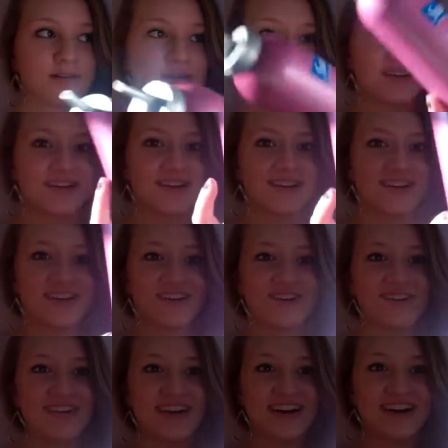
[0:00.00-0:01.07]

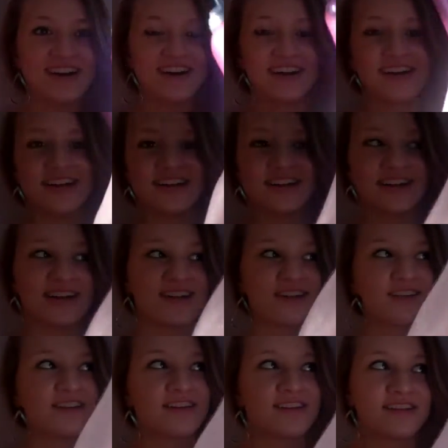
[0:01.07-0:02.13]

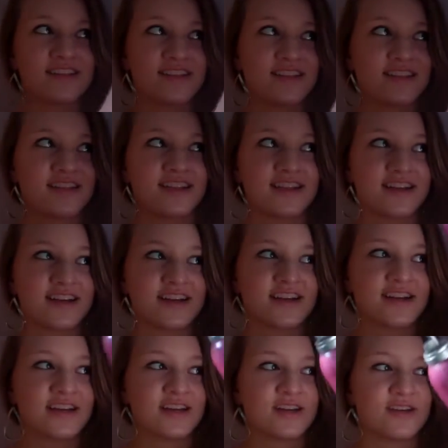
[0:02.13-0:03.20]

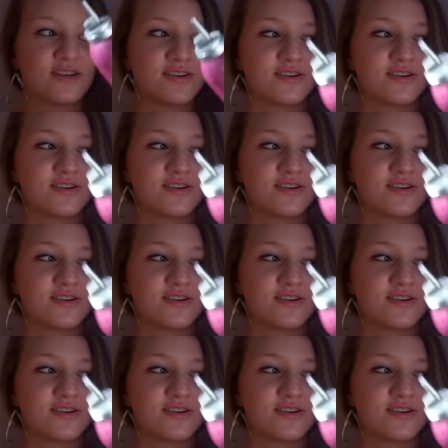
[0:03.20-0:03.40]
The person shown says nothing.